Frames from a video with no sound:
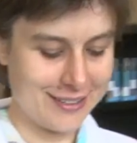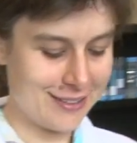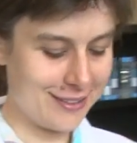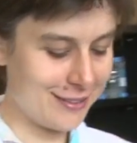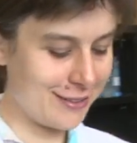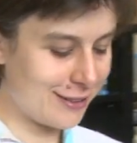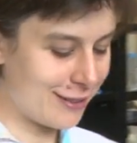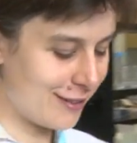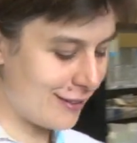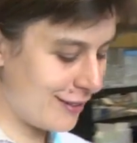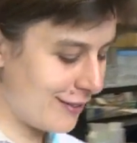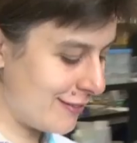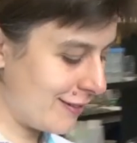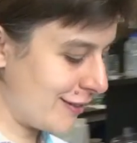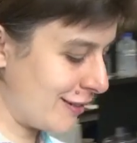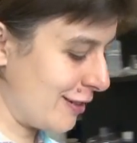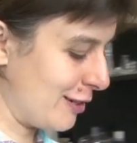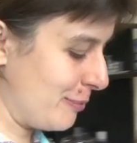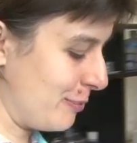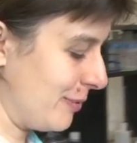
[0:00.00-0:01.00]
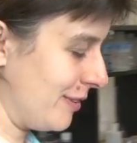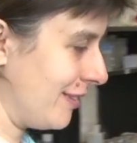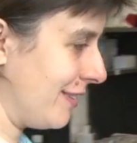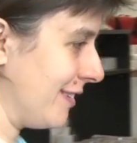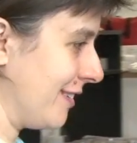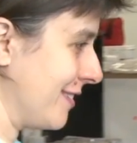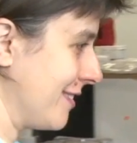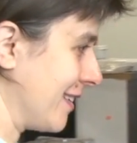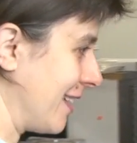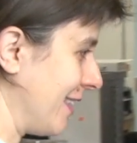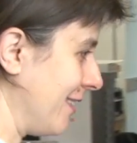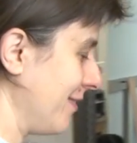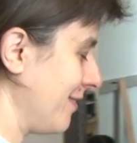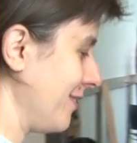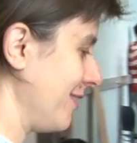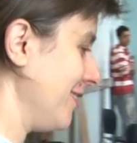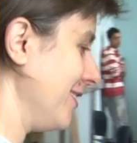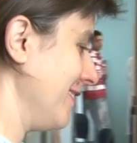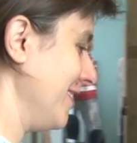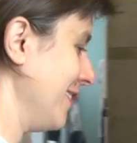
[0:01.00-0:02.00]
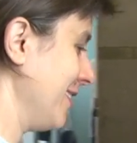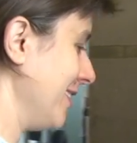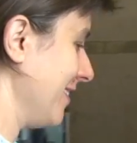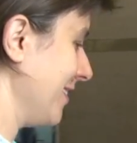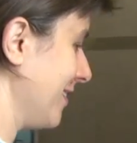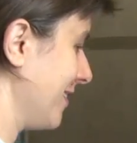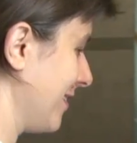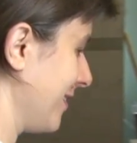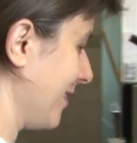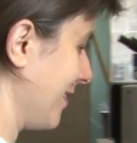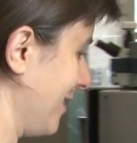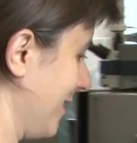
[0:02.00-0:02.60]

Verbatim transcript: So now I'm going to put the scaffold in this